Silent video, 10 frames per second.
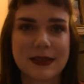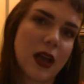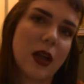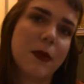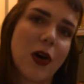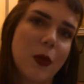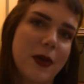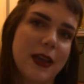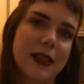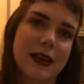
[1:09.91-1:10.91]
I'm
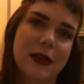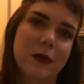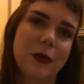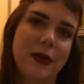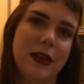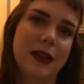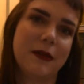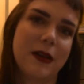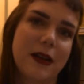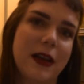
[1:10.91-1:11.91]
hoping that it will be a
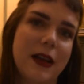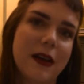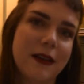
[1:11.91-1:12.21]
very